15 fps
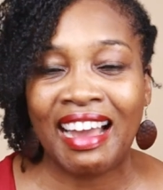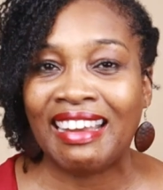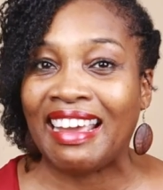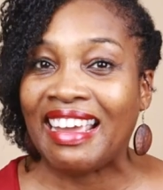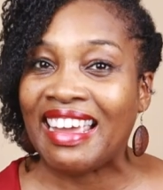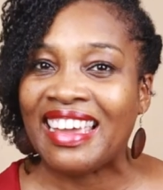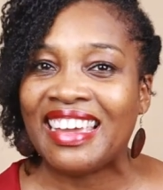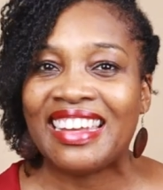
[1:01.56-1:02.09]
kind
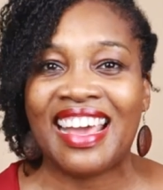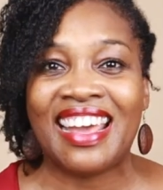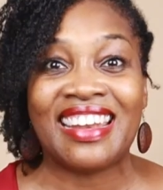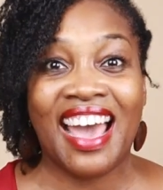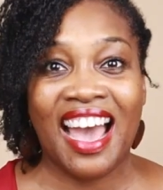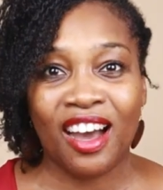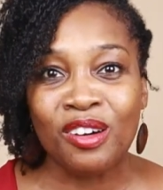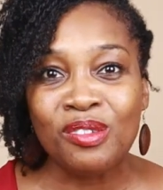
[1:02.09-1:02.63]
of in
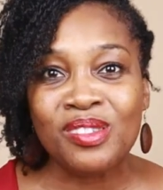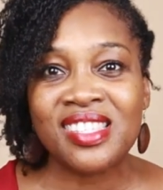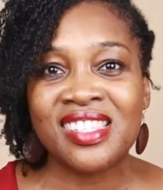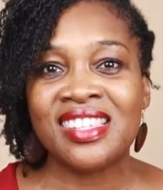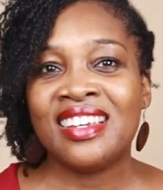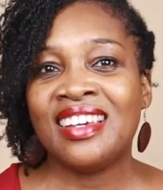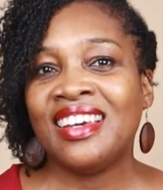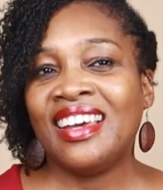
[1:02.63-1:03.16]
and
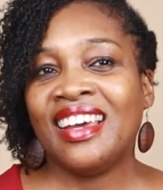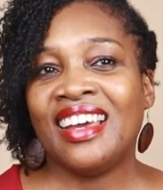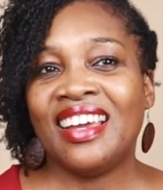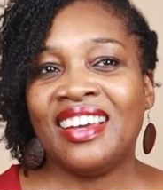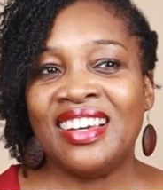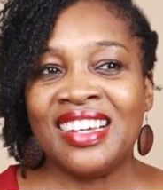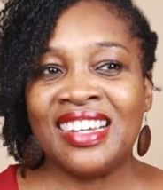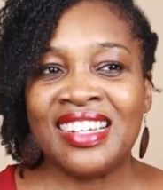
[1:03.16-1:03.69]
out,
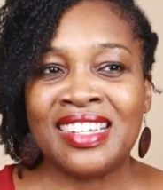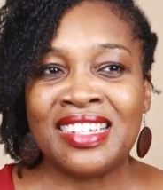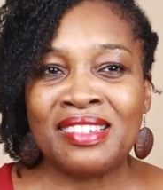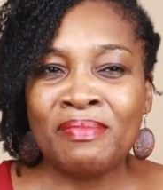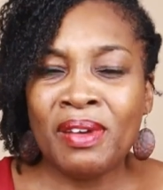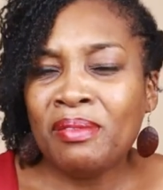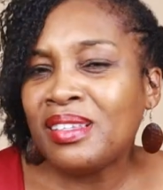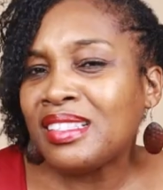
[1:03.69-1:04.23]

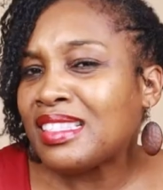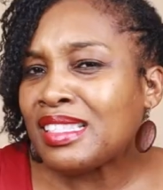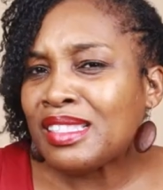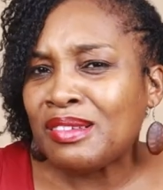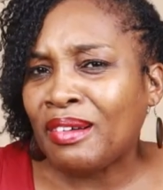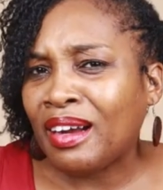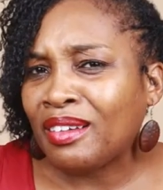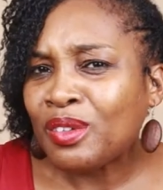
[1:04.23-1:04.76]
uh, maybe
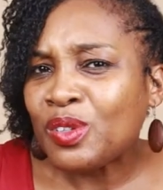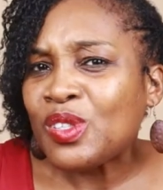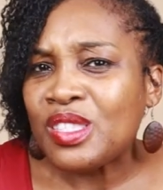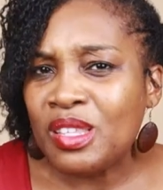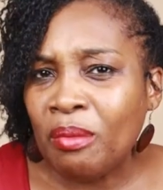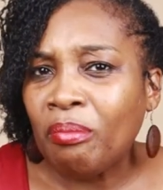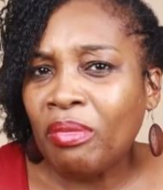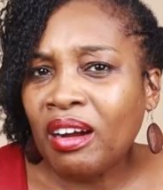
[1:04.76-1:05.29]
since around
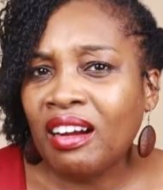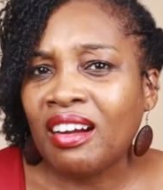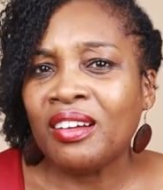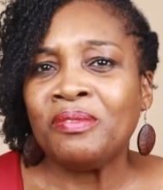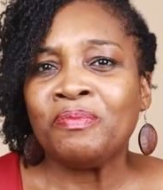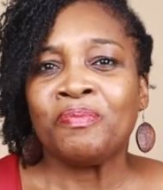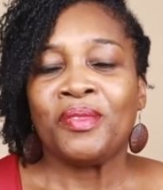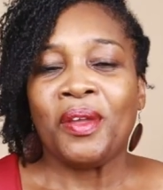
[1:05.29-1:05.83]

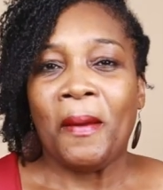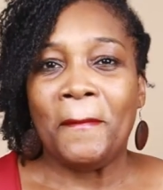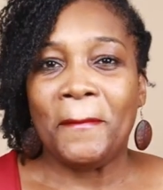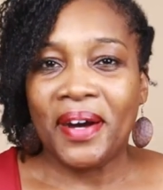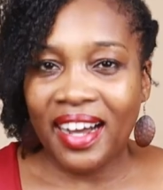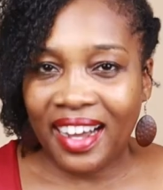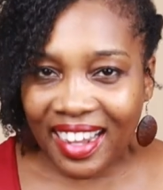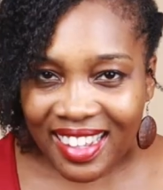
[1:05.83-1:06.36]
December,
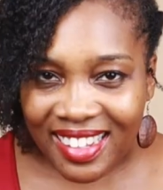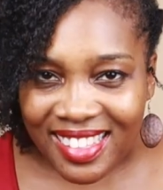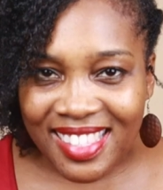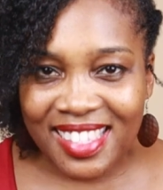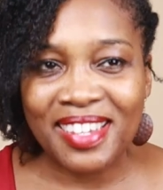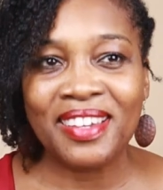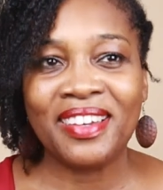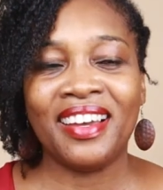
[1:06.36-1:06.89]

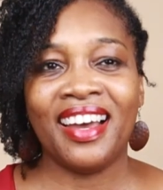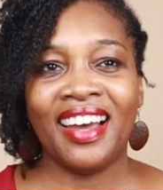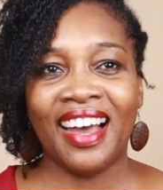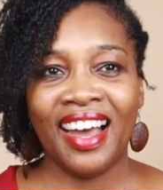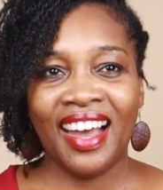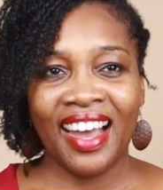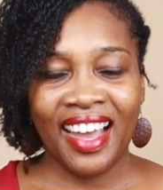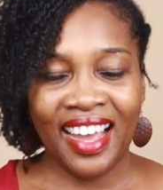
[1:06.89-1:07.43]
but
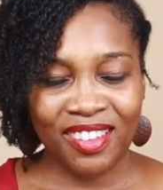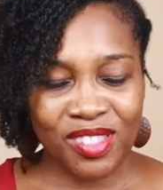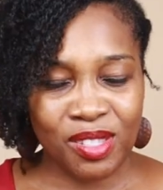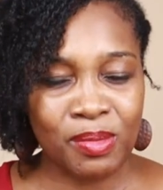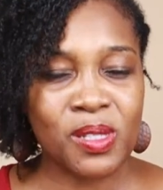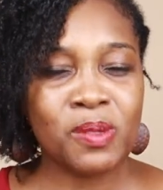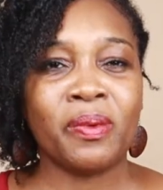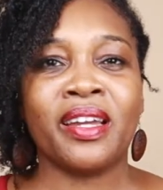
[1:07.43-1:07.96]
I have
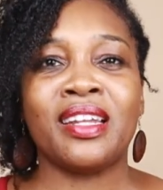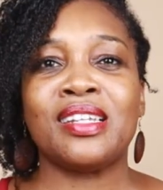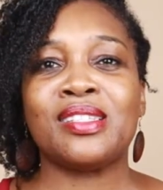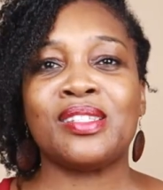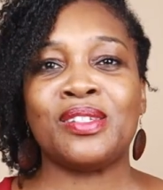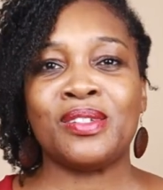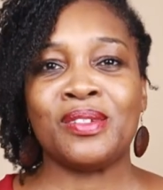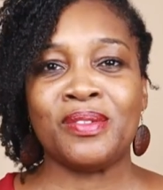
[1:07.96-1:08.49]
some explaining
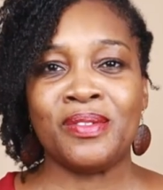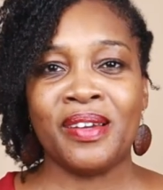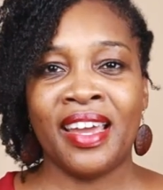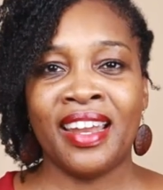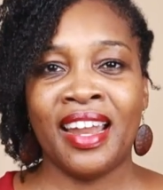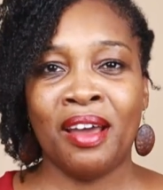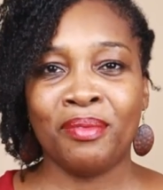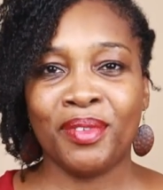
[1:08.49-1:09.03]
to do
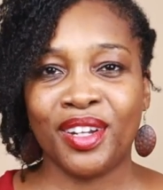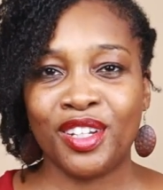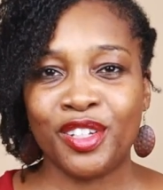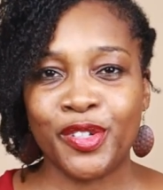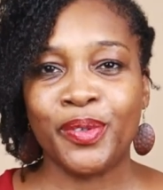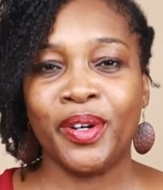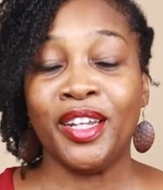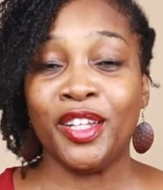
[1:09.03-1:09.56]
and I'm going to
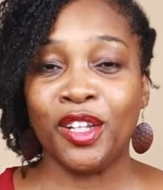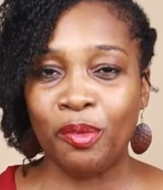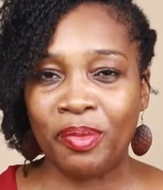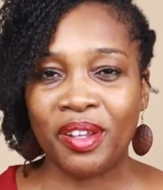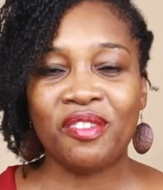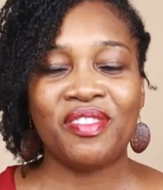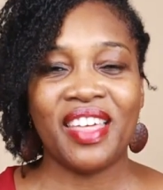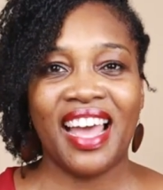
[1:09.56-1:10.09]
do a little
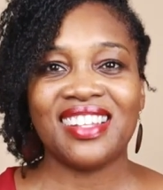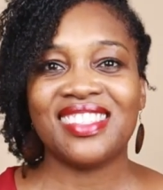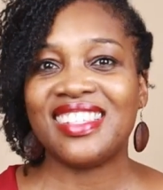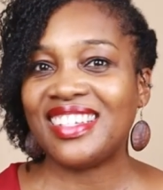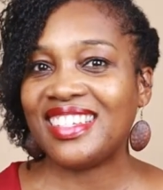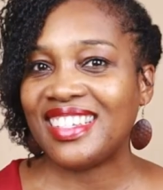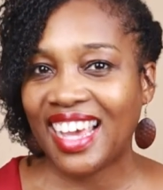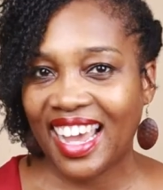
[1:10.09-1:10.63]
bit of that
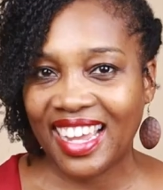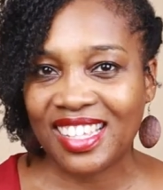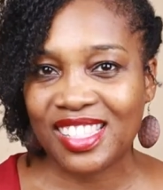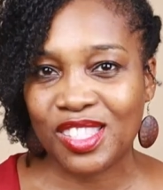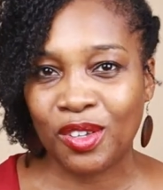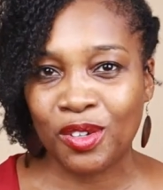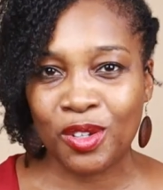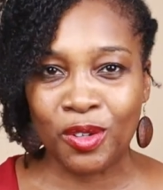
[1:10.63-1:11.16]
today.
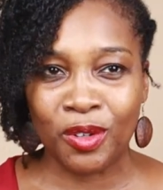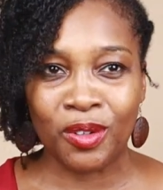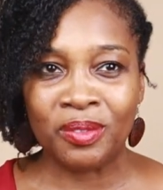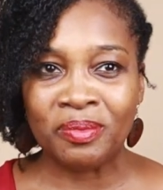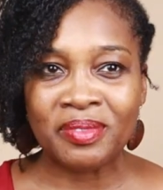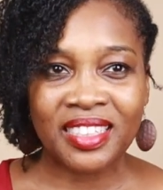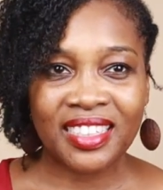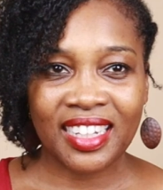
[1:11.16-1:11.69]
So you'll
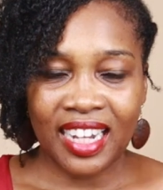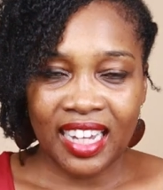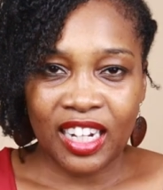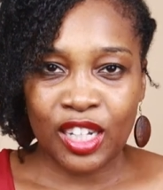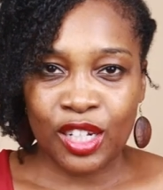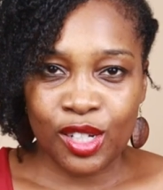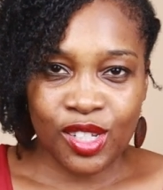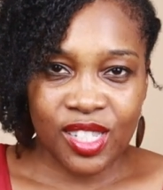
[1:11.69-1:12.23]
kind
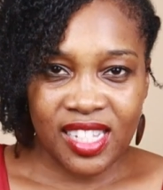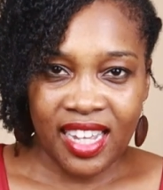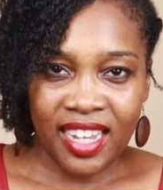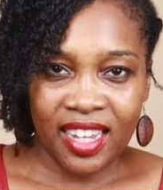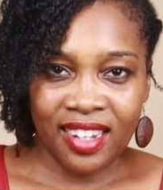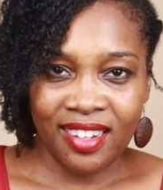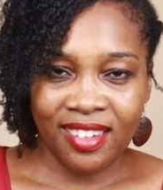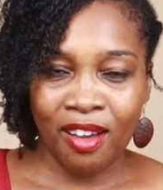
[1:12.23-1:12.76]
of
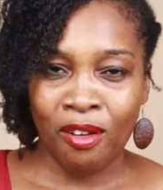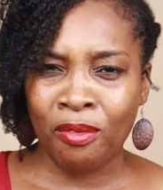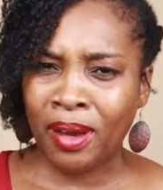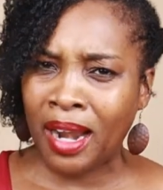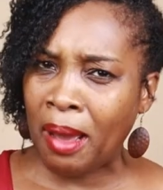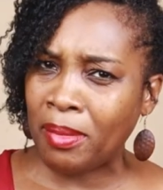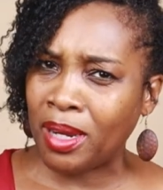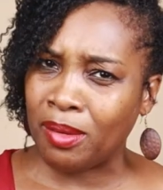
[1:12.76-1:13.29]
understand
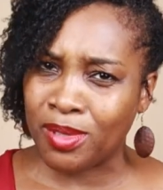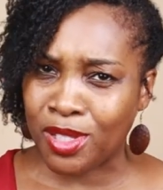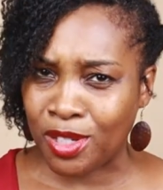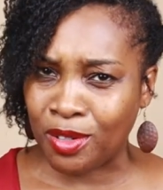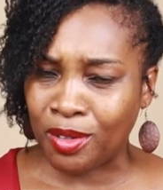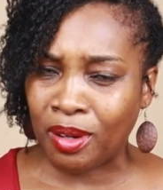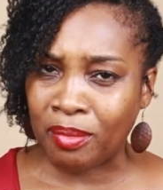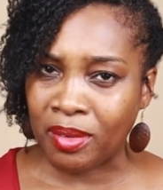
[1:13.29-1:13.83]
what I've been up
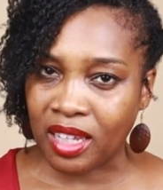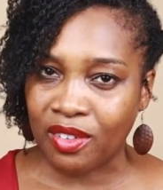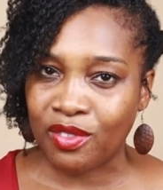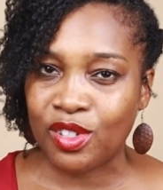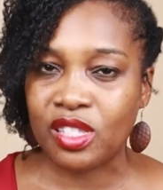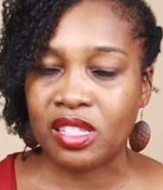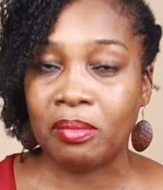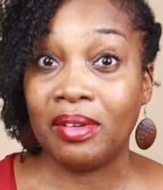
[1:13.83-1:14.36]
to. I'm going to give
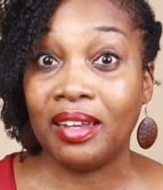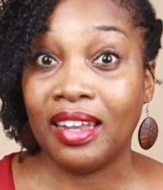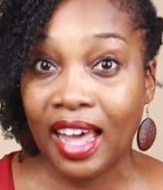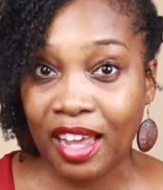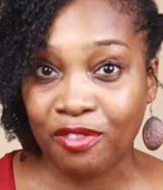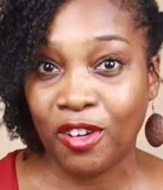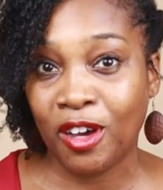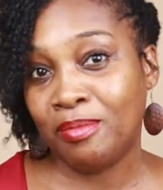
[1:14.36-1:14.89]
you some
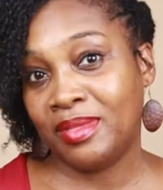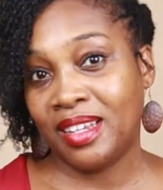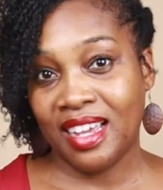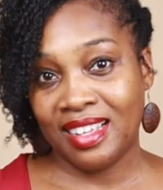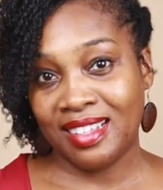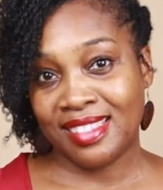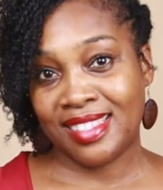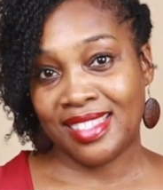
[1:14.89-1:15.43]
life
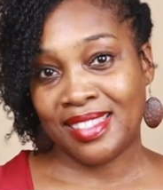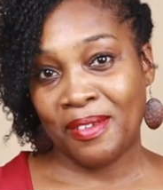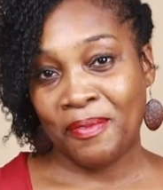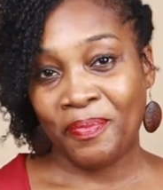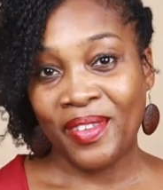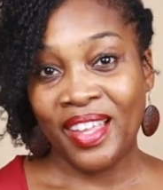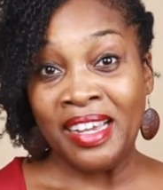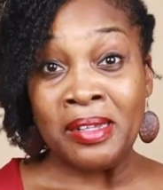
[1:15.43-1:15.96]
updates.
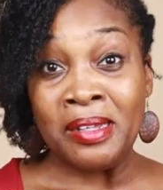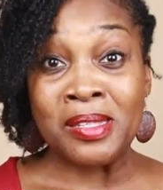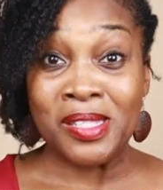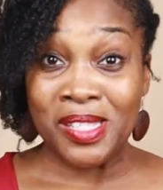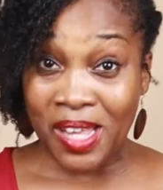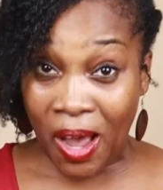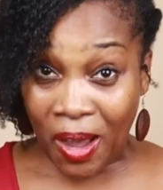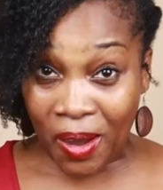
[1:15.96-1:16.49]

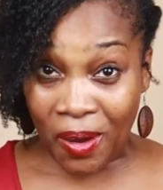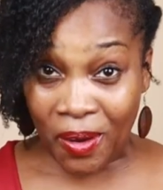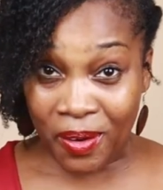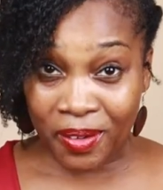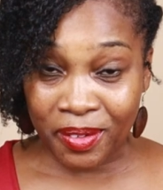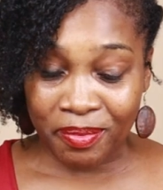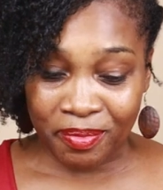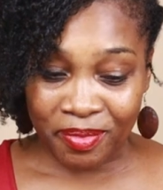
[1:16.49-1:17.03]

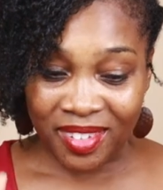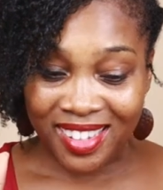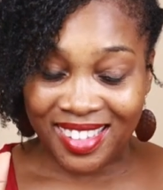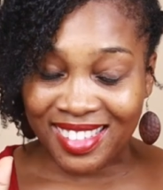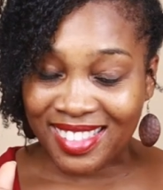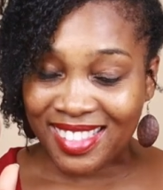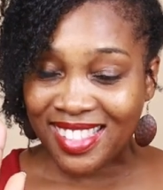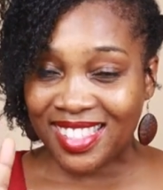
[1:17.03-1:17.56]
So
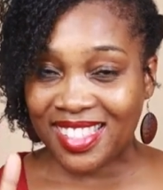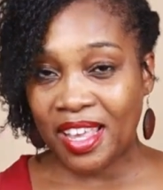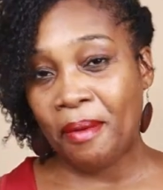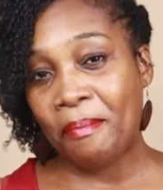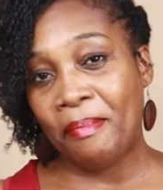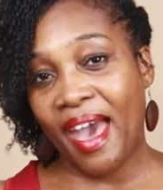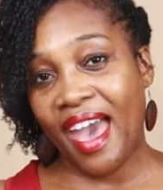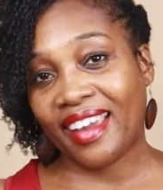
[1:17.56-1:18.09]

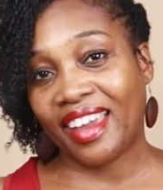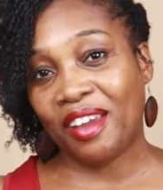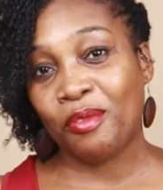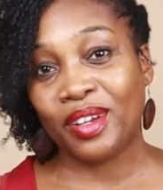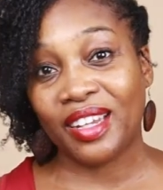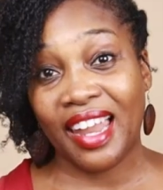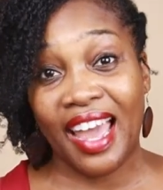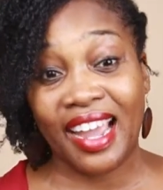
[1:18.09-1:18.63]
sit back
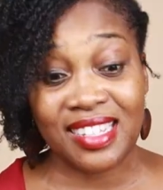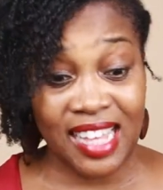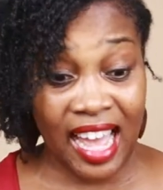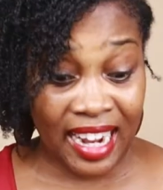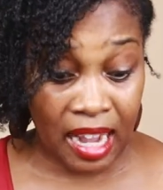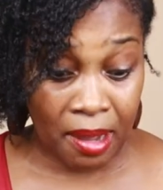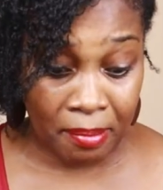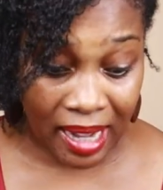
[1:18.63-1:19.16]
and relax.
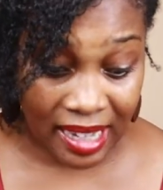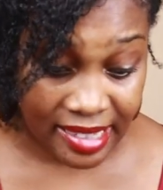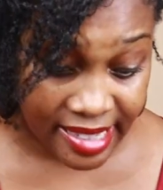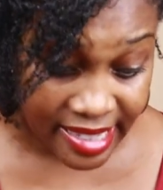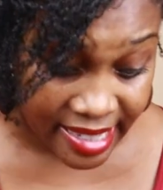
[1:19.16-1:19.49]
I got my